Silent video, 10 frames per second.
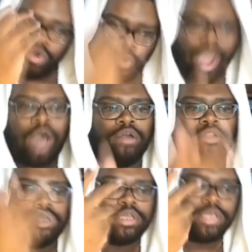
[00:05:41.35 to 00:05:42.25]

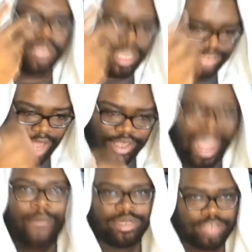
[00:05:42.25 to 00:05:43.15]
well, he's now
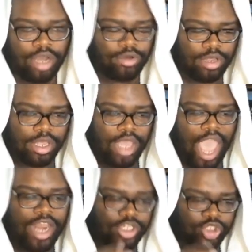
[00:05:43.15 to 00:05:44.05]
Yamato.
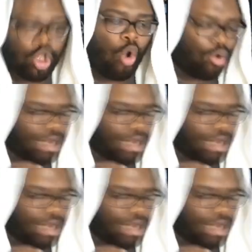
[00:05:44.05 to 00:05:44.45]
And his soul,